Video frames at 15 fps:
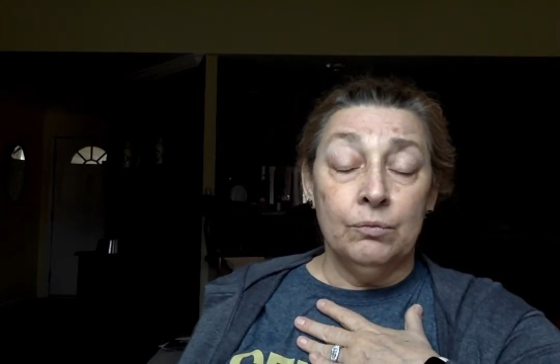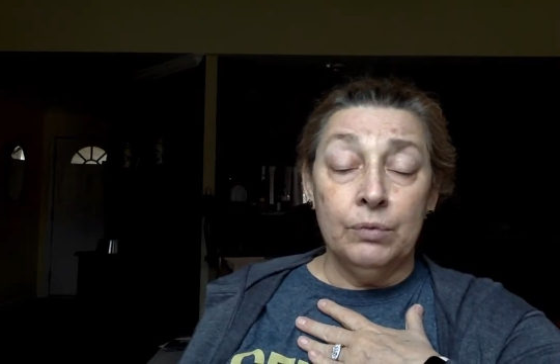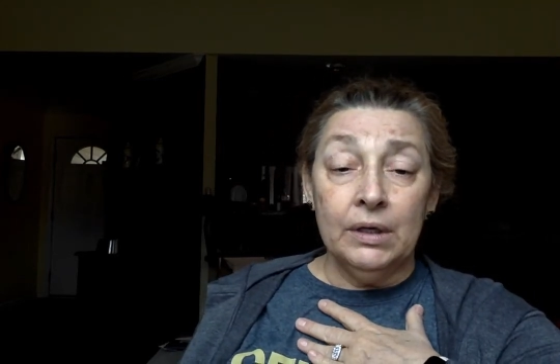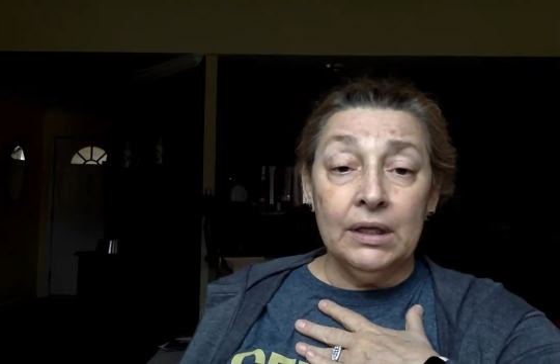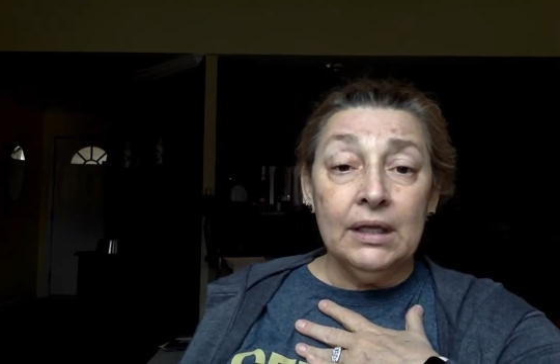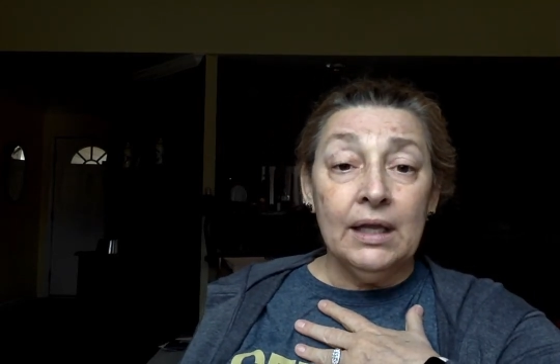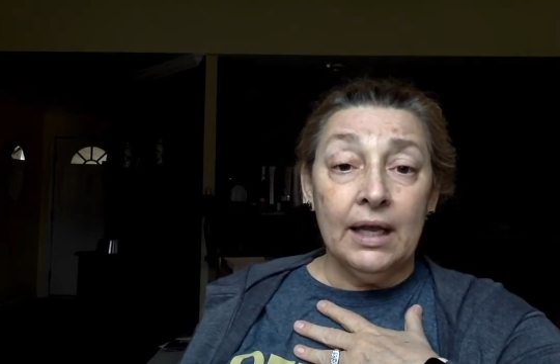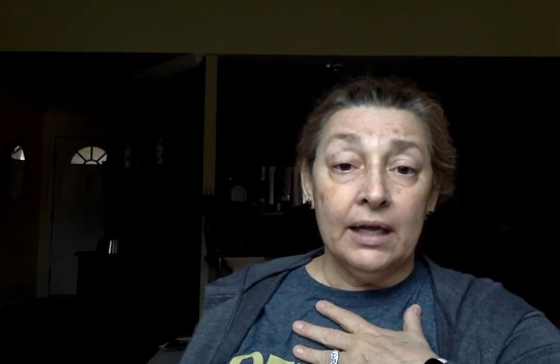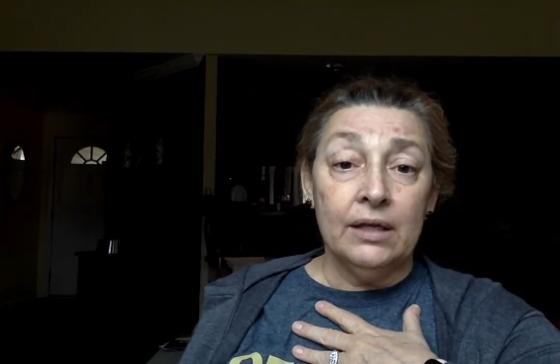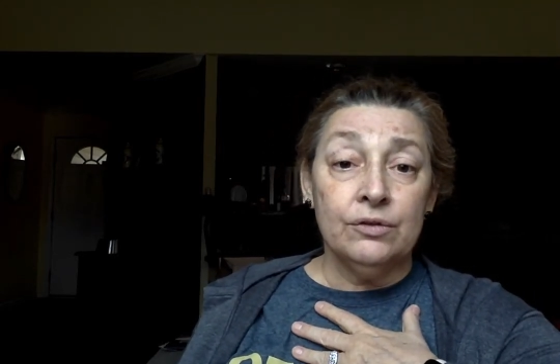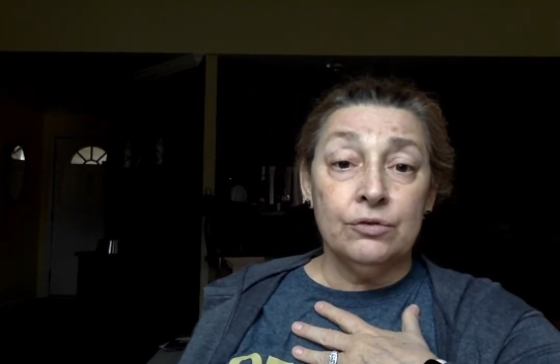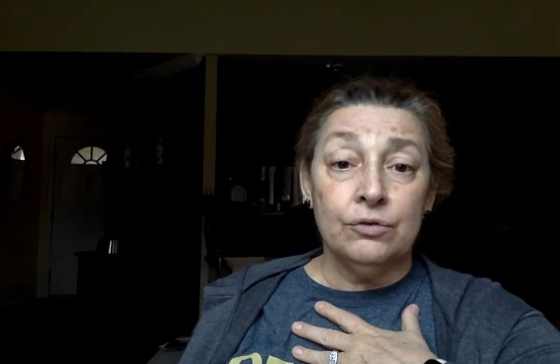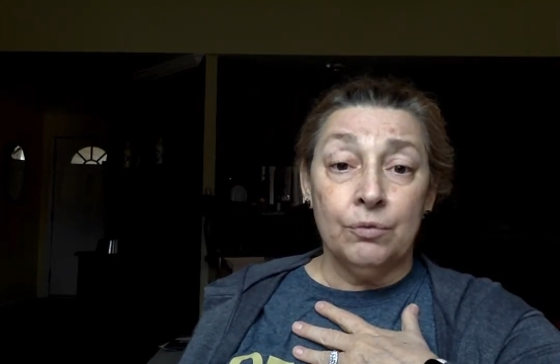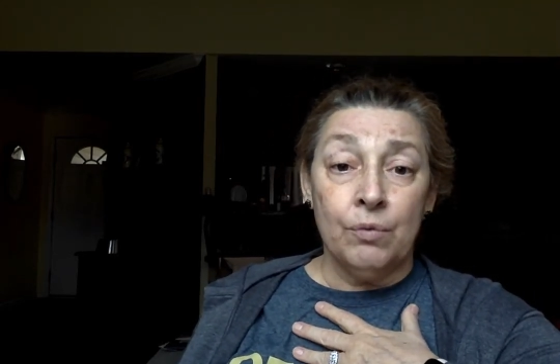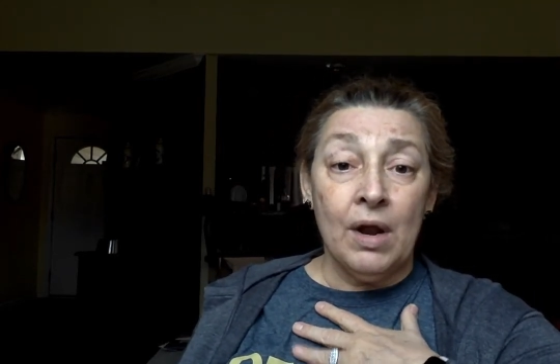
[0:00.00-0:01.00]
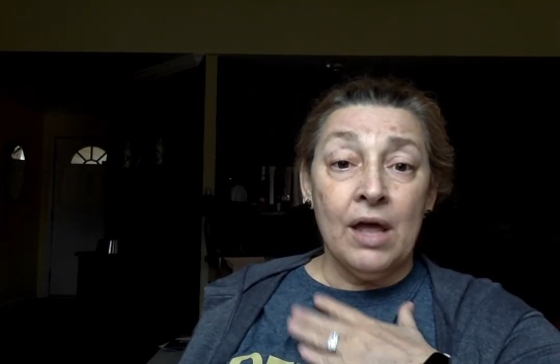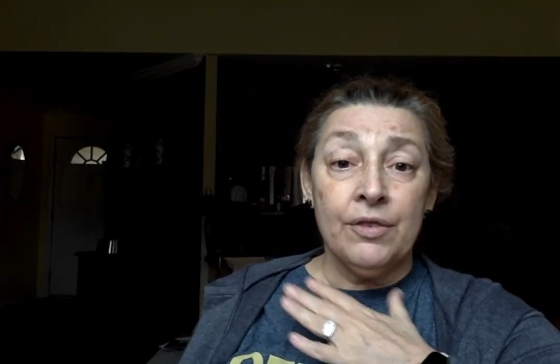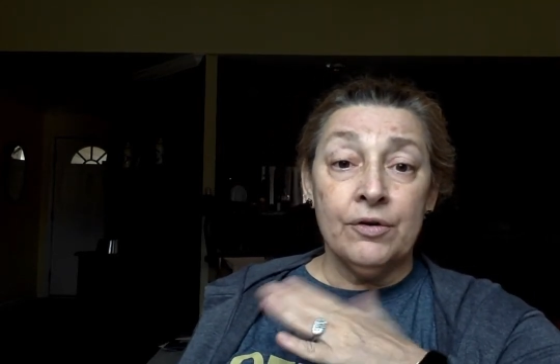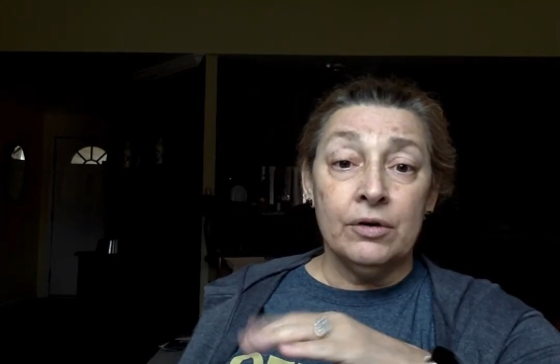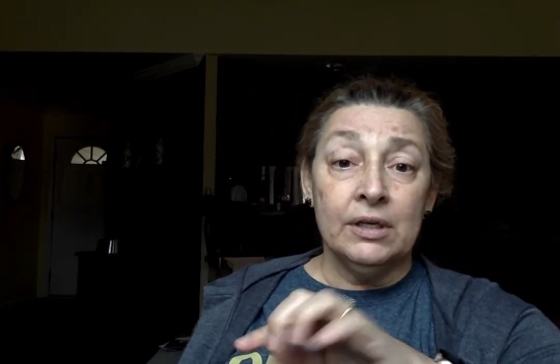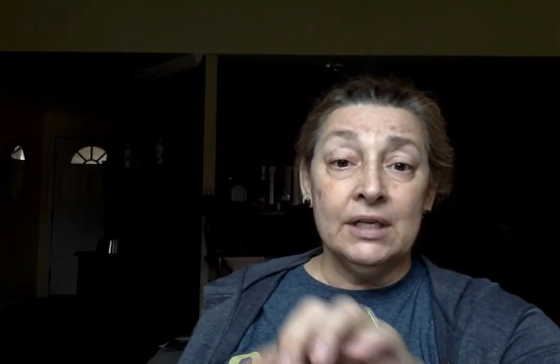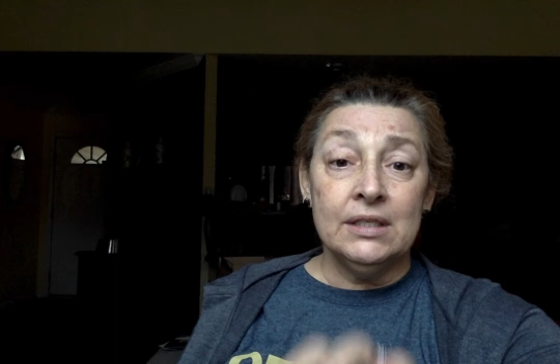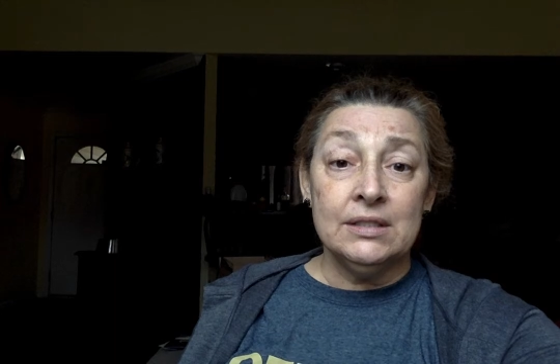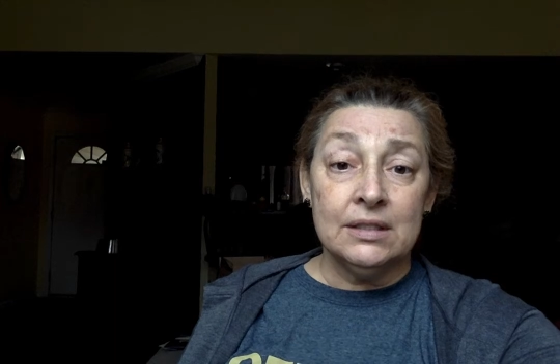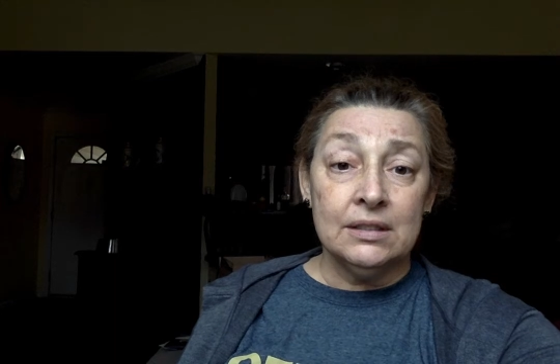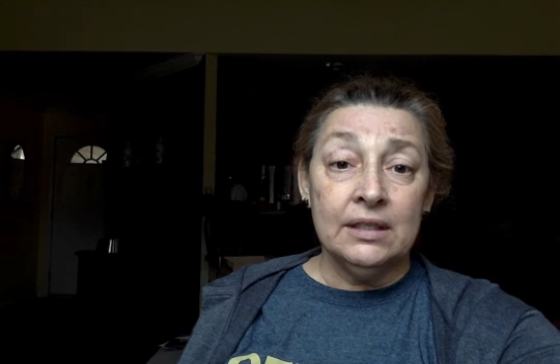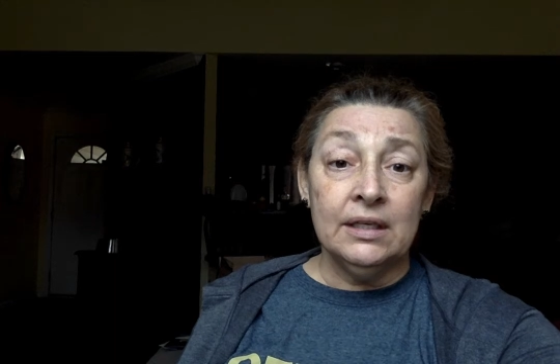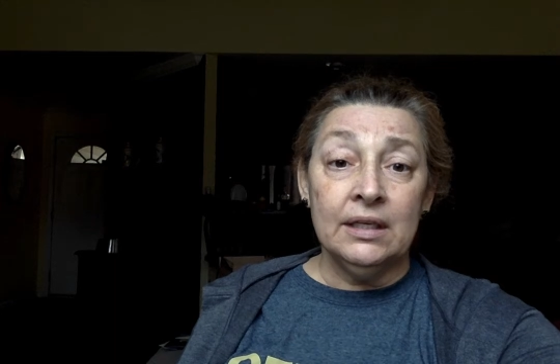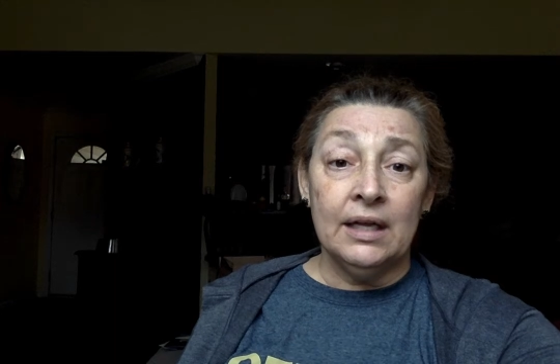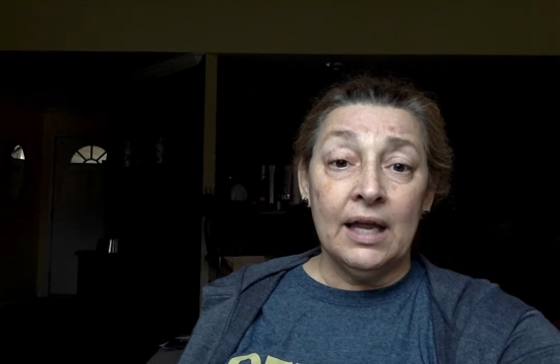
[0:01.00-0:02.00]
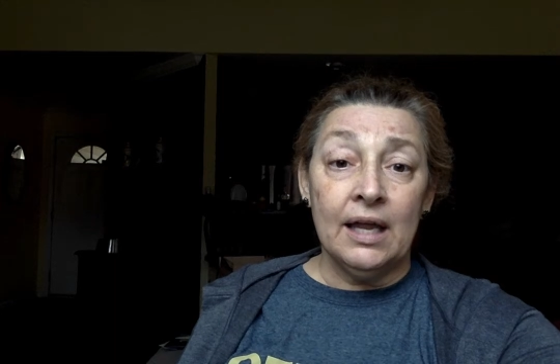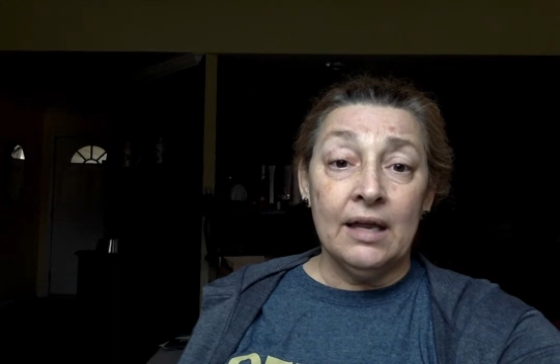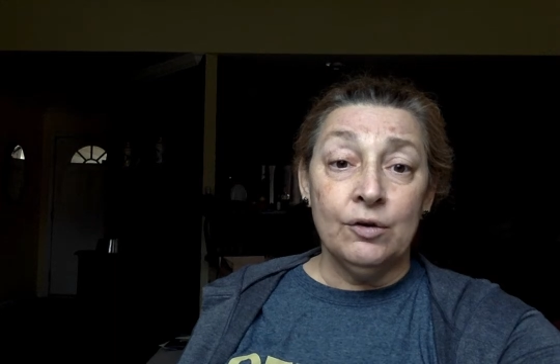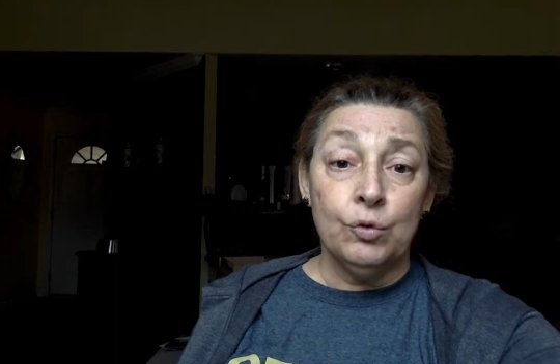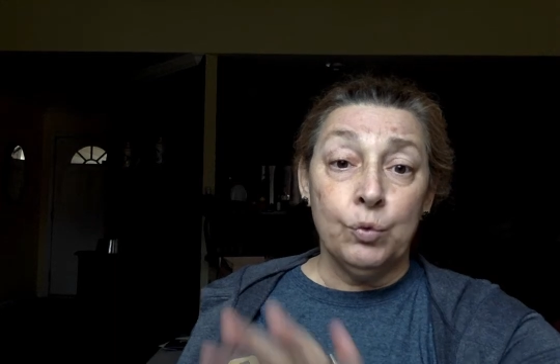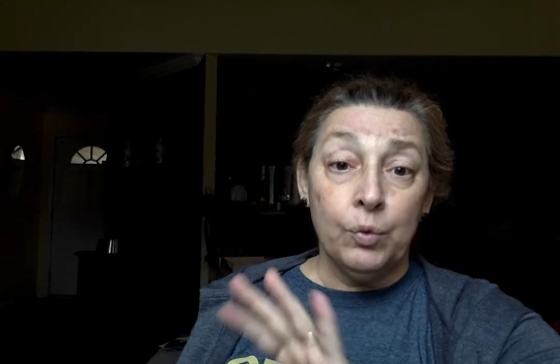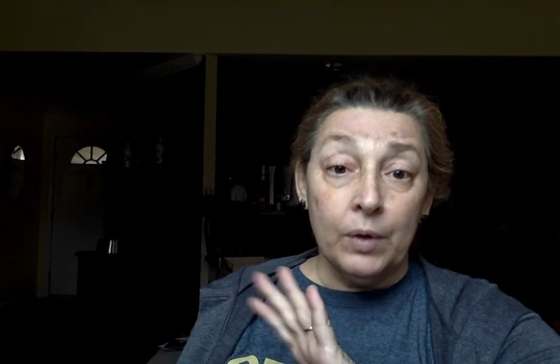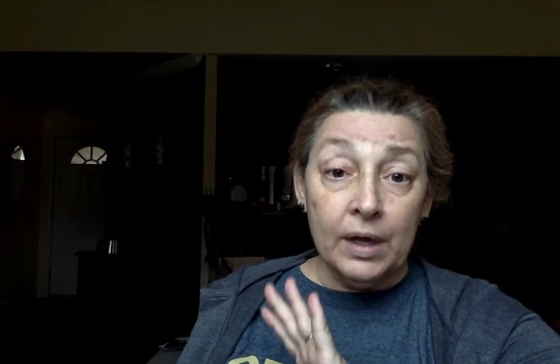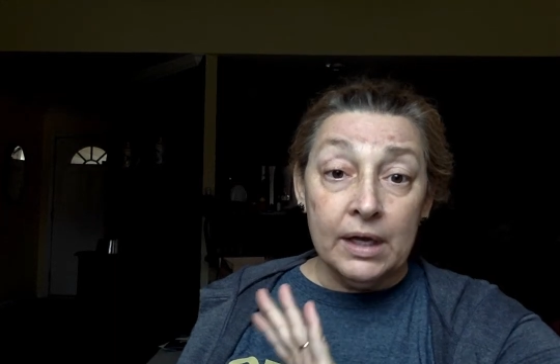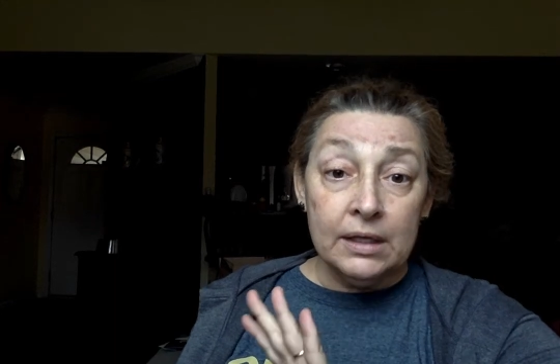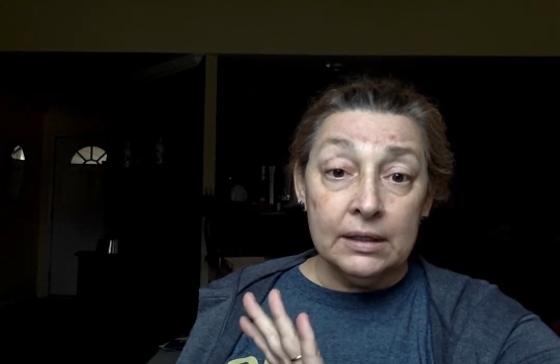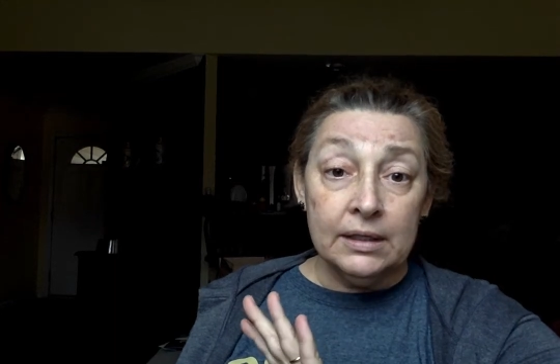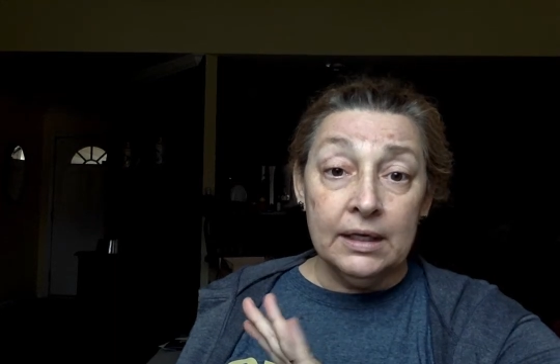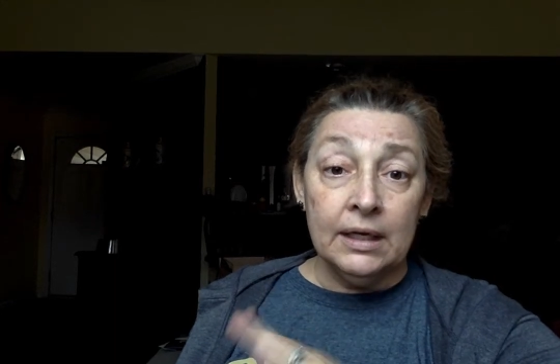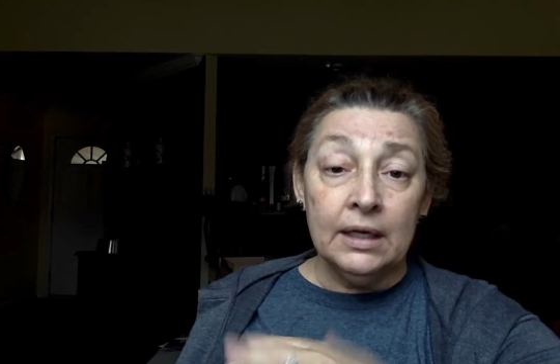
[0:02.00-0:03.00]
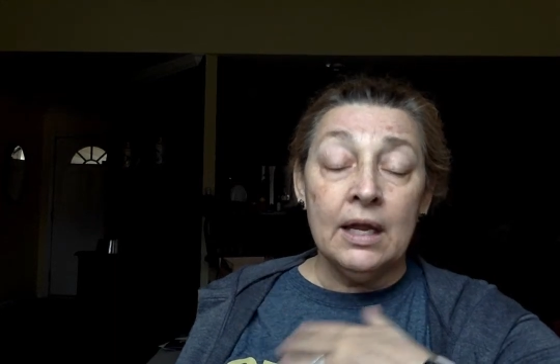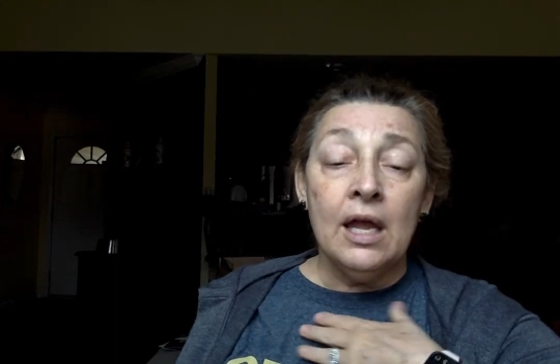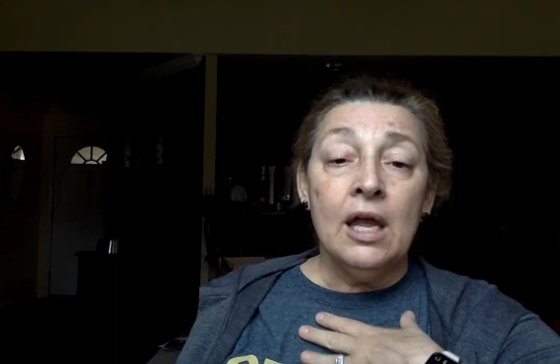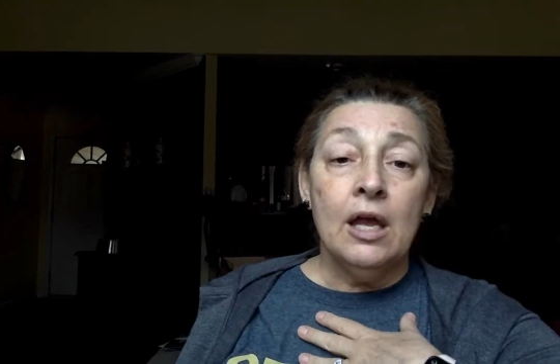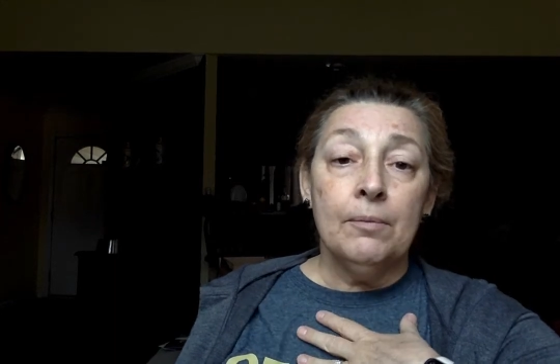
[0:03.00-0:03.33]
really handled rather easily and quickly